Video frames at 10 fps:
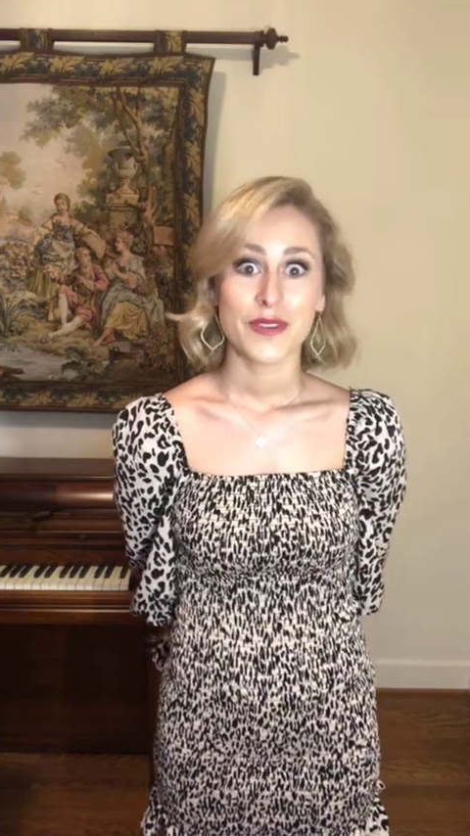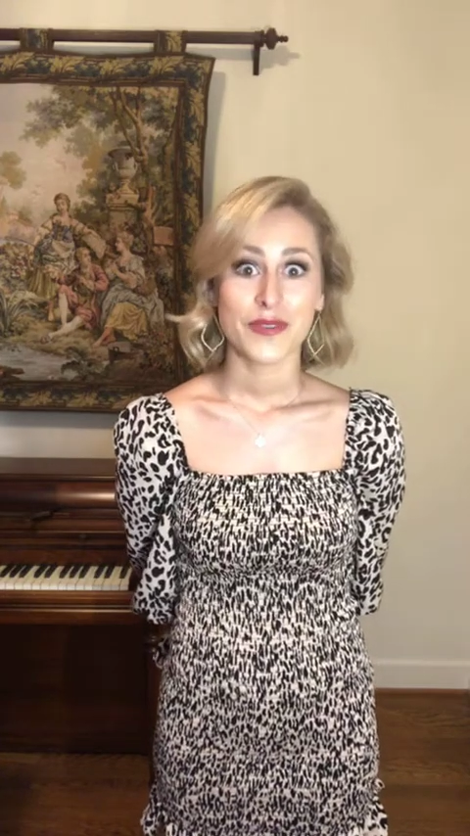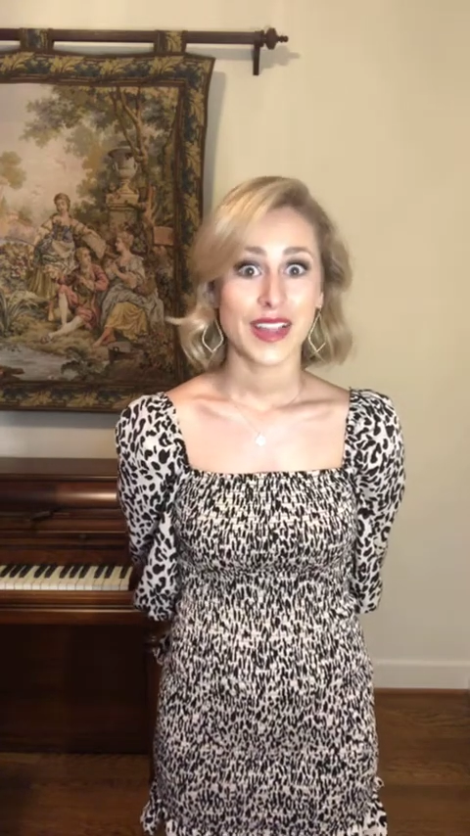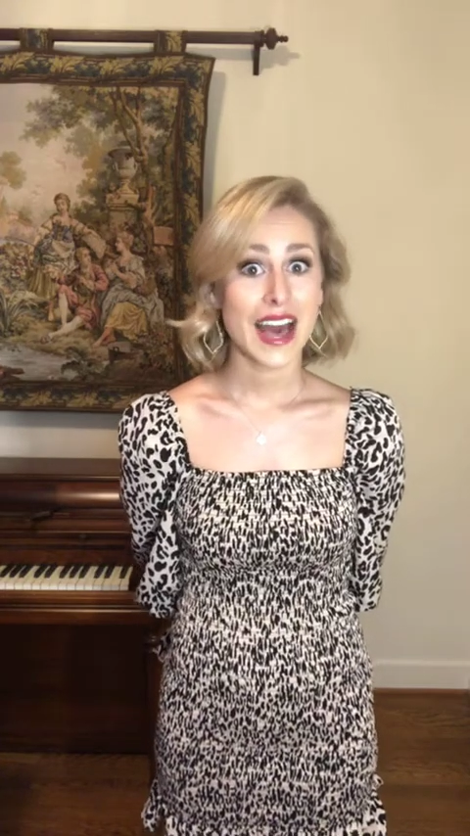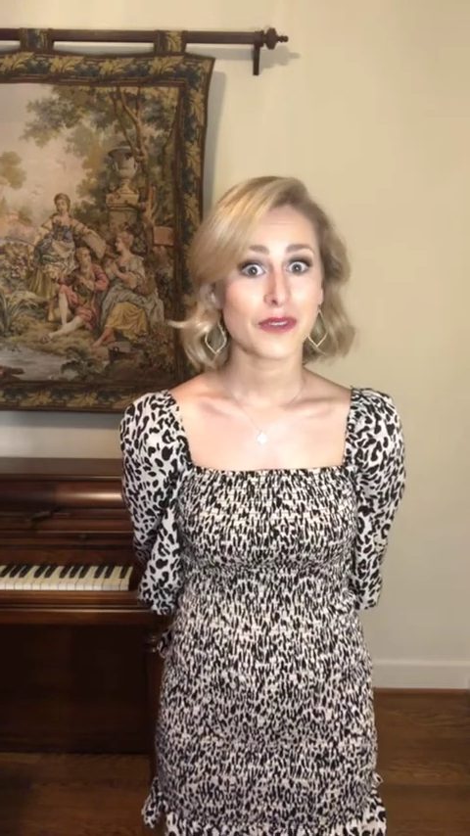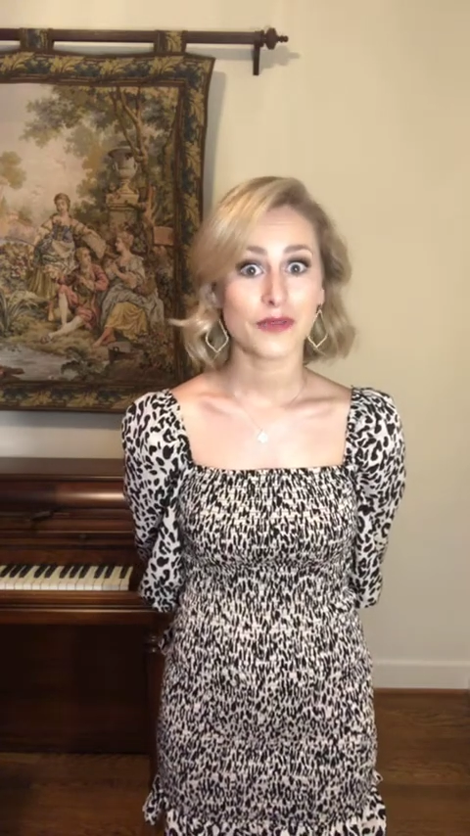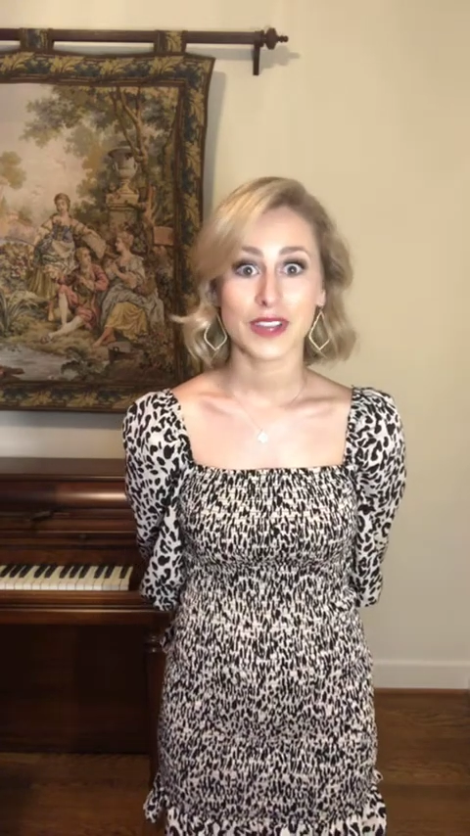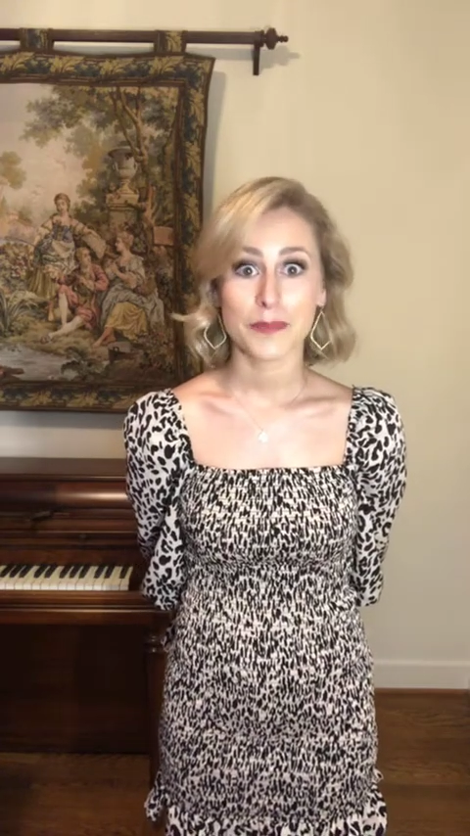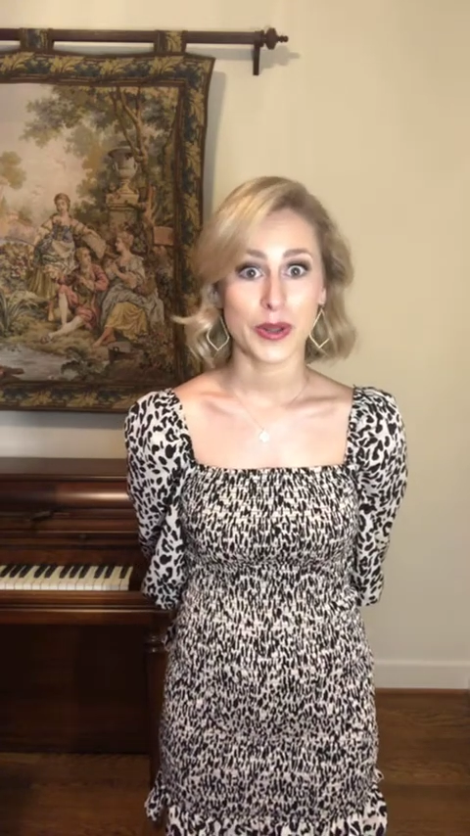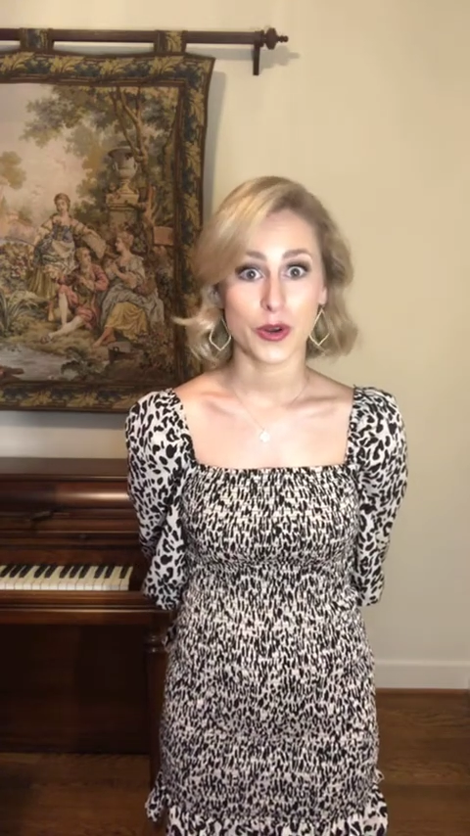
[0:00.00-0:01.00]
flat
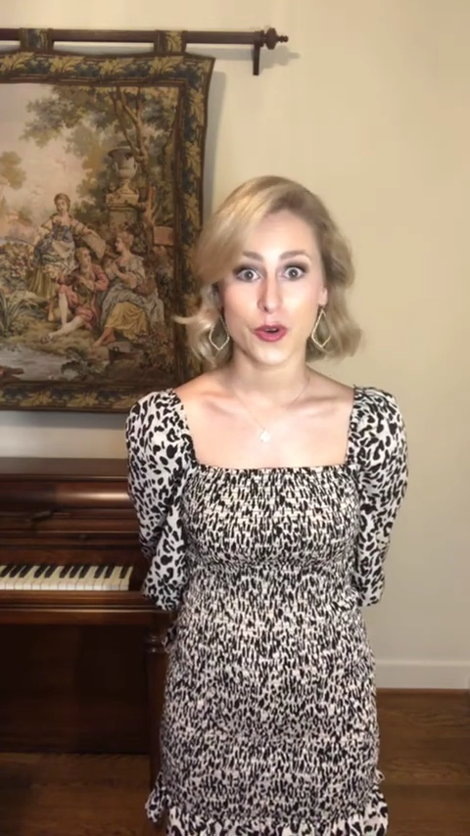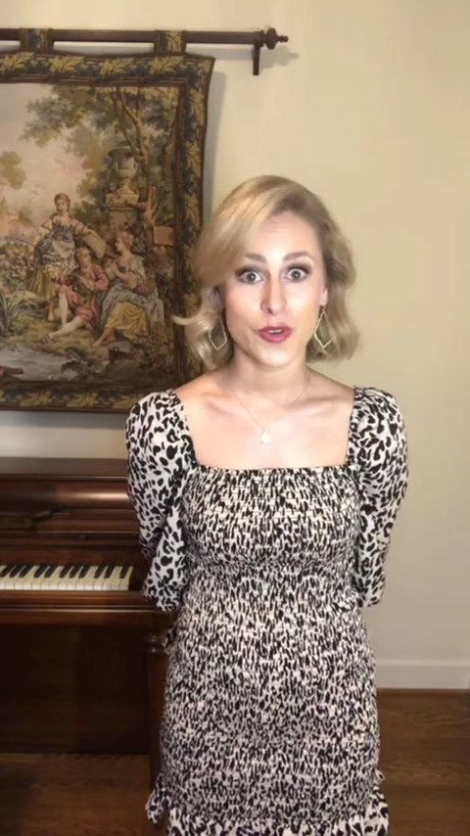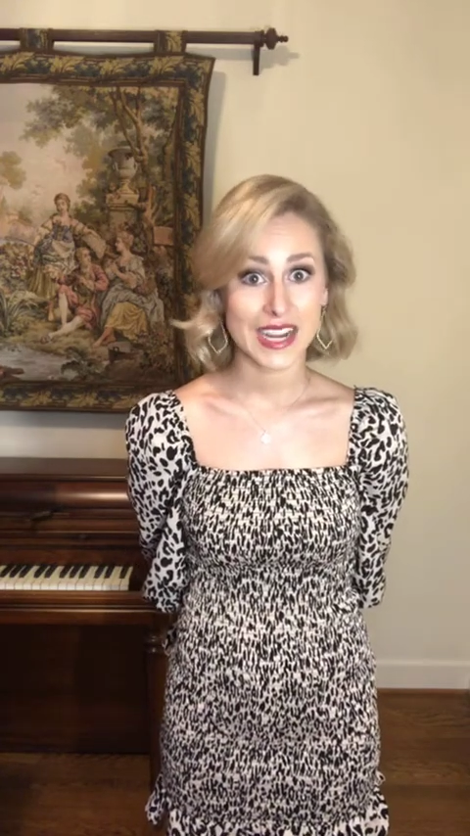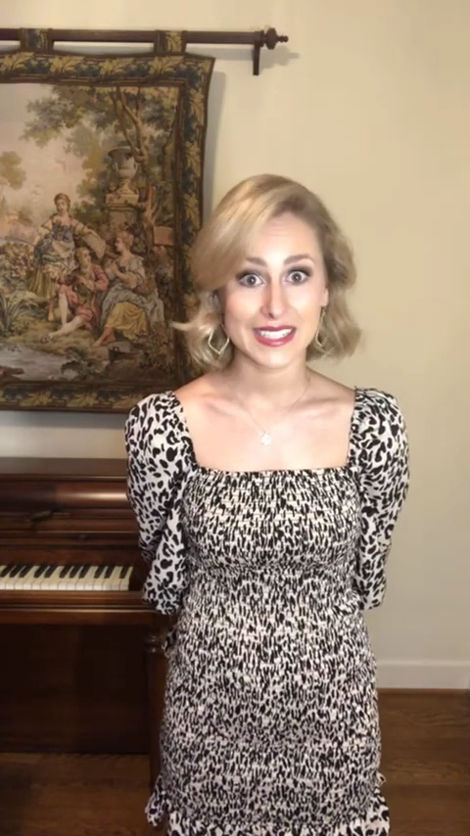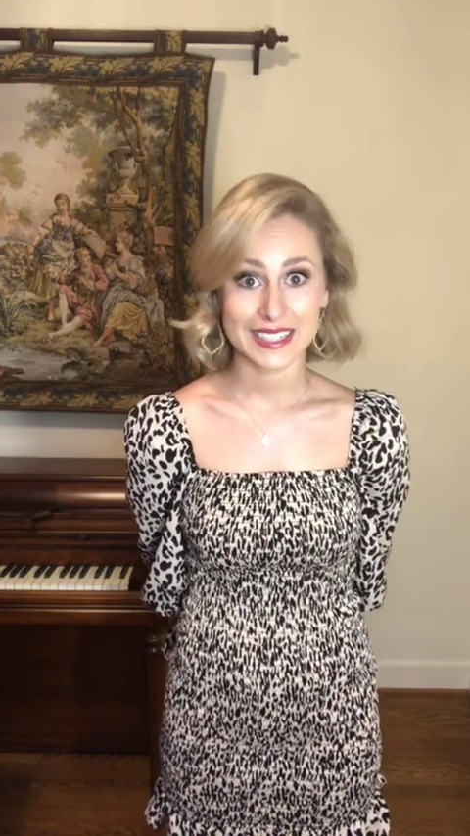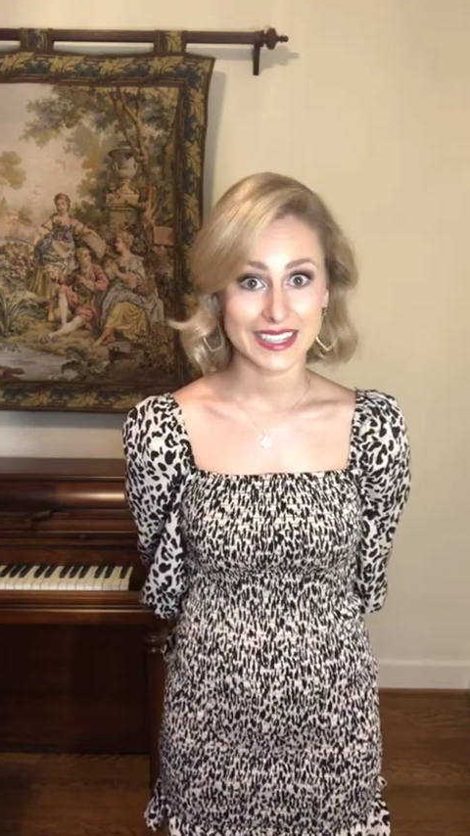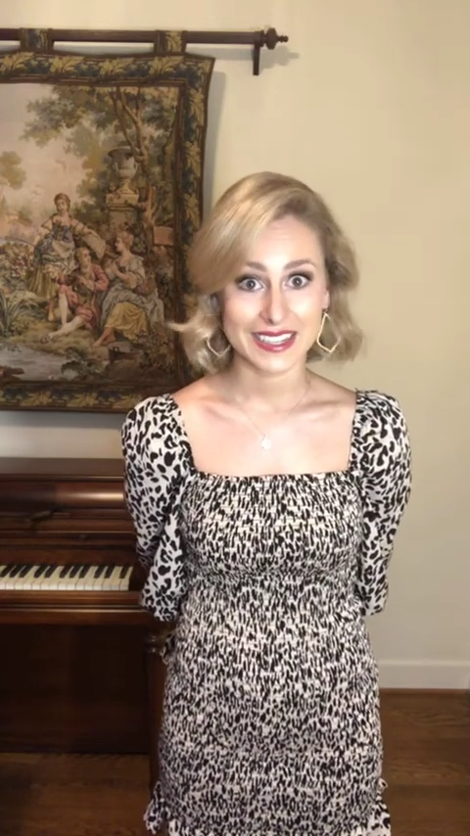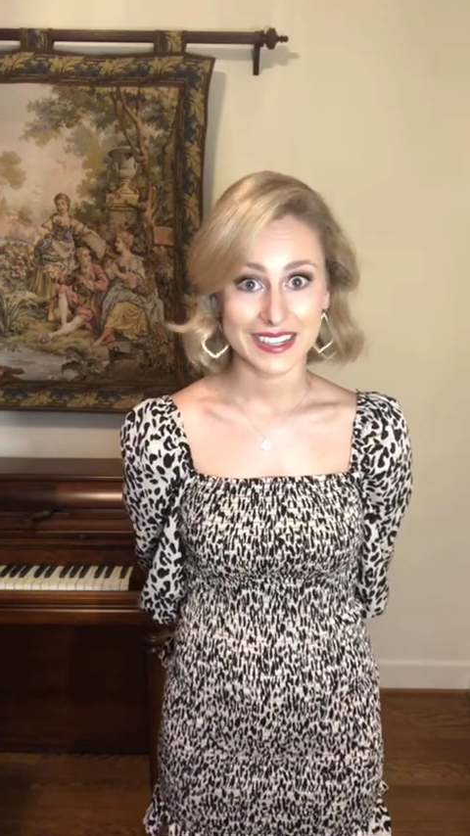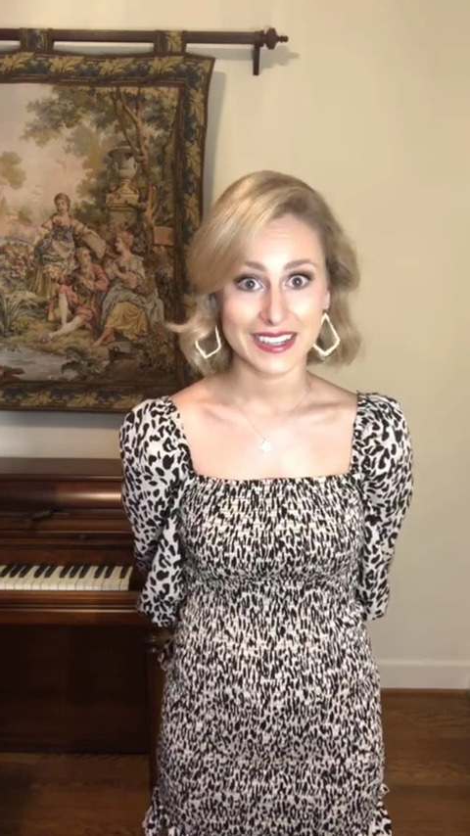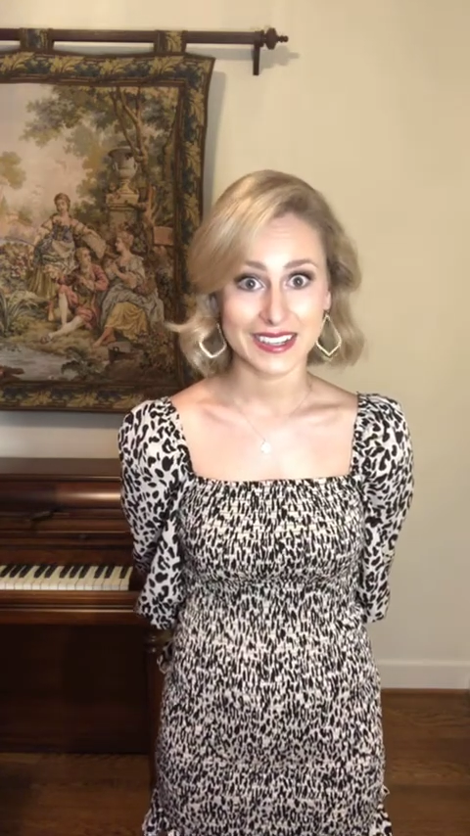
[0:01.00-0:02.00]
flippin'
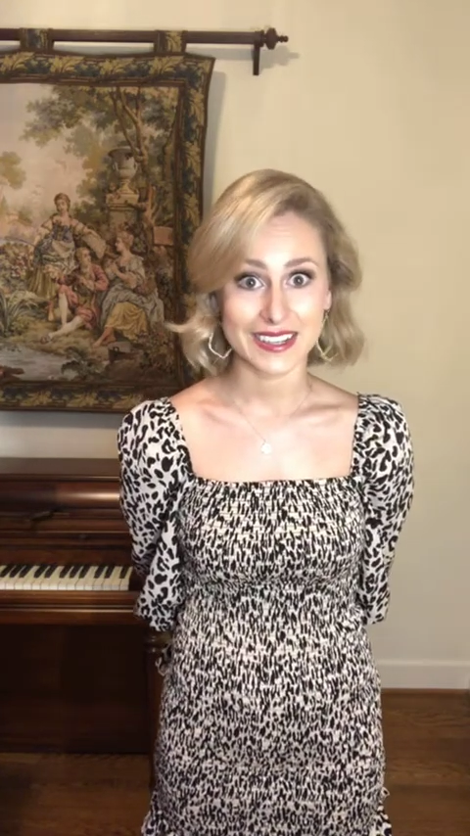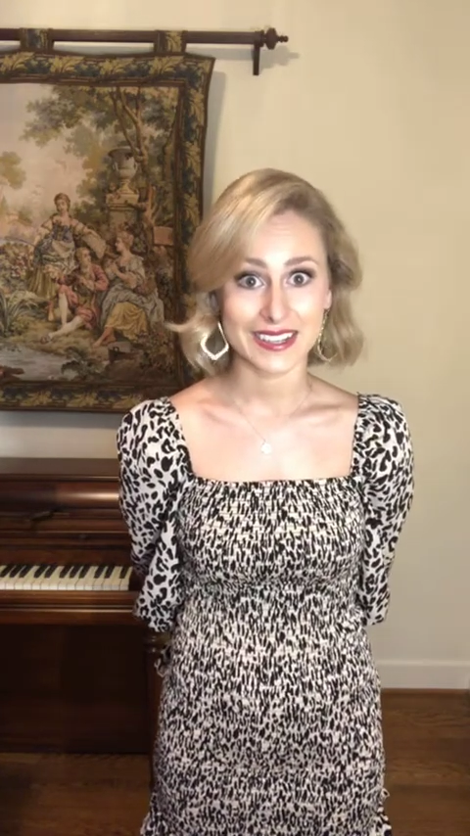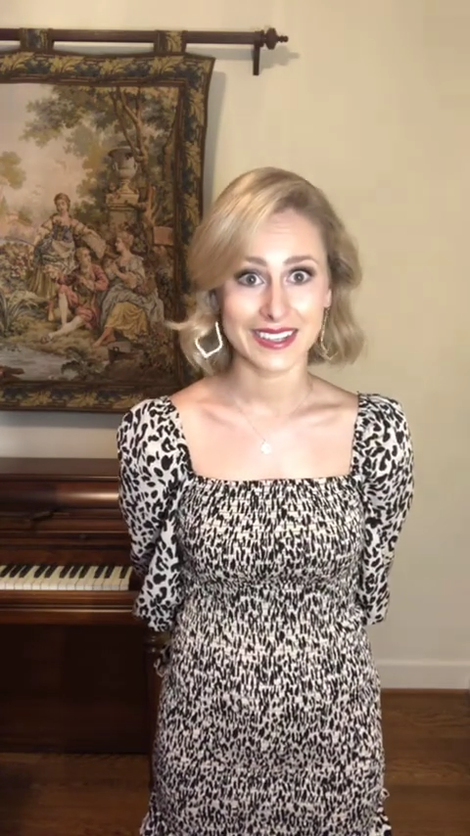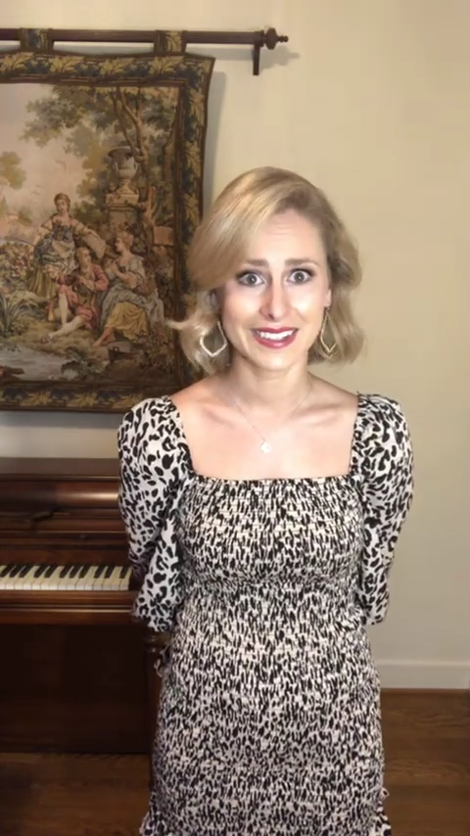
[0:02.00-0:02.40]
crazy,